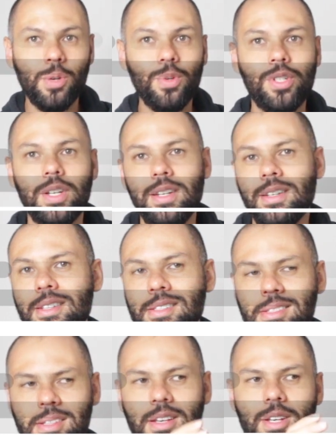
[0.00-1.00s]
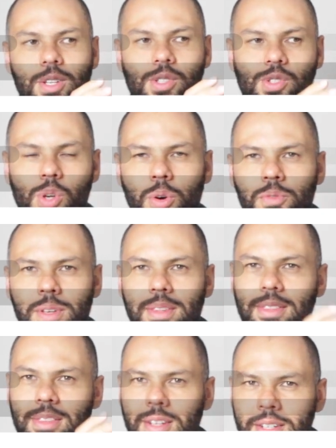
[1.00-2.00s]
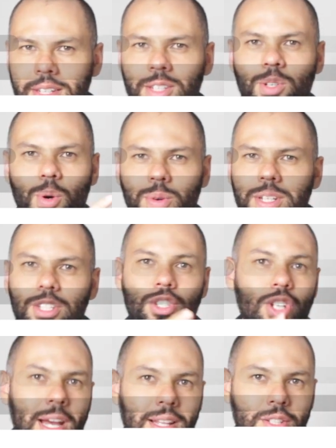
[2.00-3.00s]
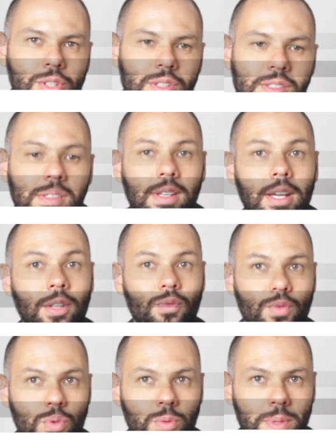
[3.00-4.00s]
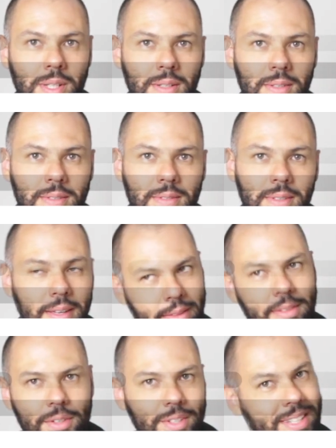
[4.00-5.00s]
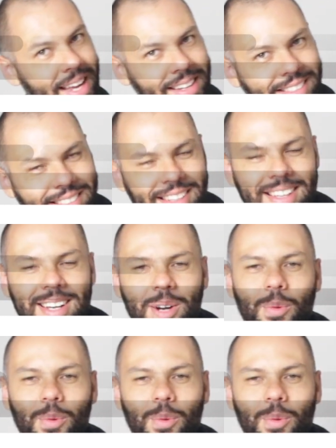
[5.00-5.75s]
which is solving 30 coding challenges in Ruby in 30 days.